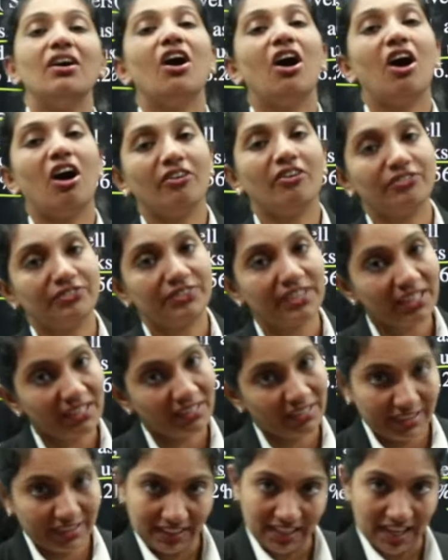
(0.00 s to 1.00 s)
of the
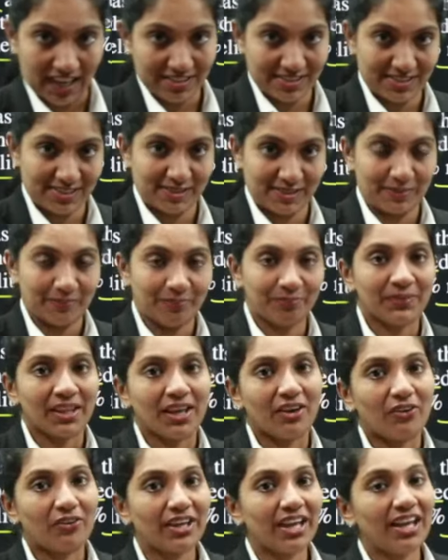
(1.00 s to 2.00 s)
gas.
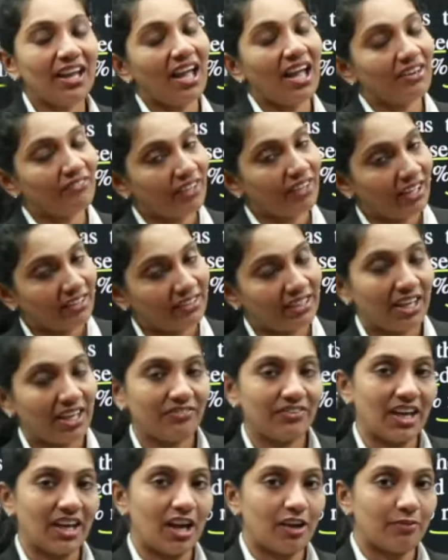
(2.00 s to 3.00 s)
Okay, and there
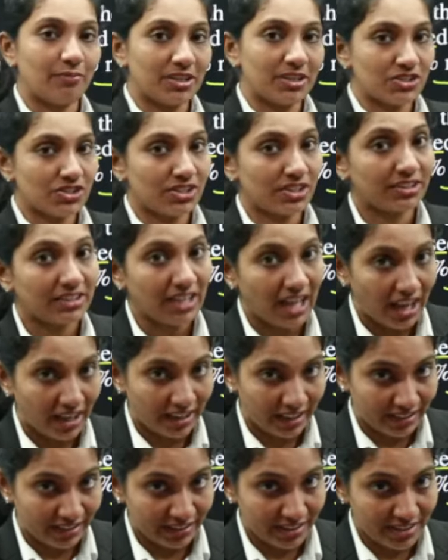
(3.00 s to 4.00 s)
we have mentioned the
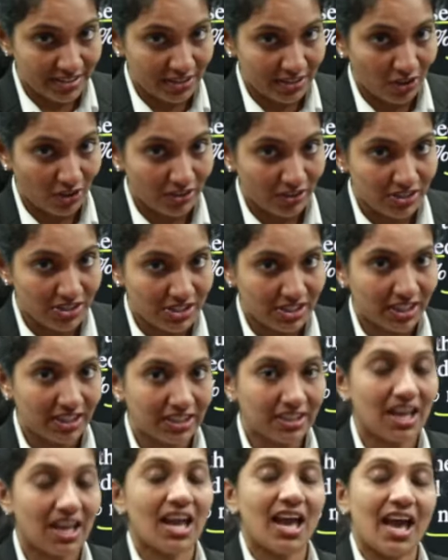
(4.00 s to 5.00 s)
Henry's constant,
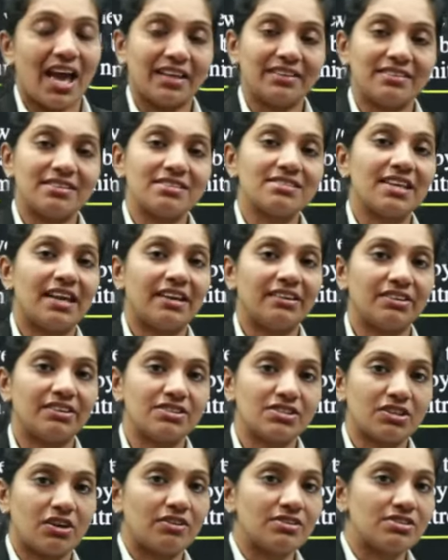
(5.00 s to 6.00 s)
and this Henry's
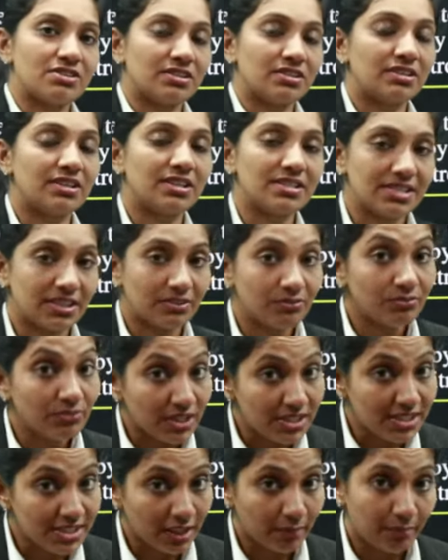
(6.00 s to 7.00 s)
constant is
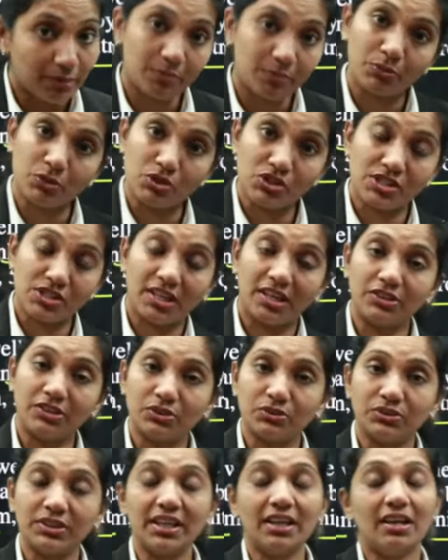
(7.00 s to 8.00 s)
inversely proportional
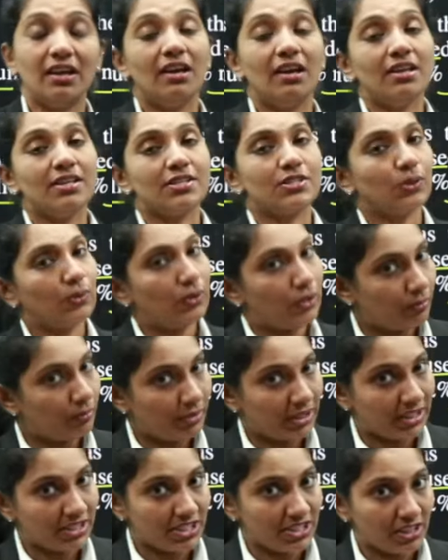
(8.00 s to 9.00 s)
to the
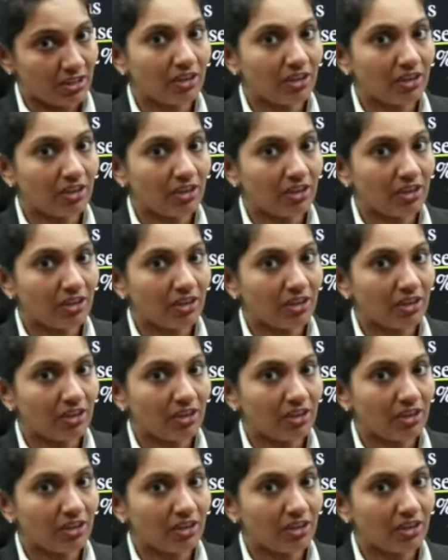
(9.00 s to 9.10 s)
solubility